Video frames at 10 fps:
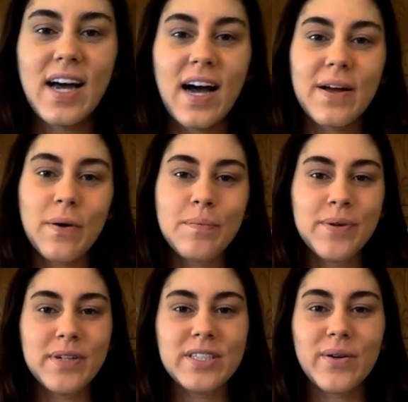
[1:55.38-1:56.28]
I hope you
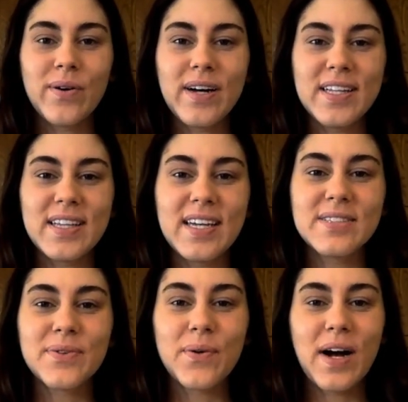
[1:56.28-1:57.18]
enjoyed. Thanks
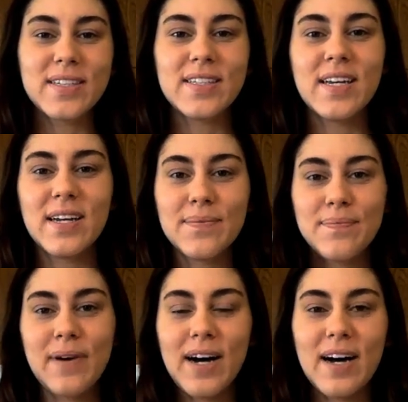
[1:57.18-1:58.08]
for watching.
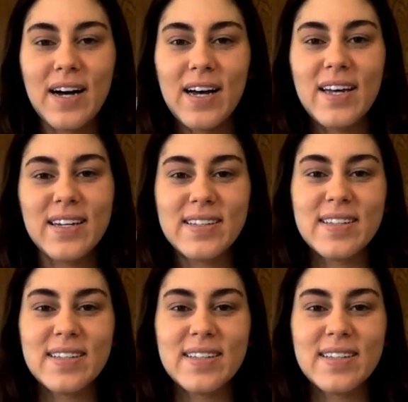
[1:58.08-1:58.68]
Bye.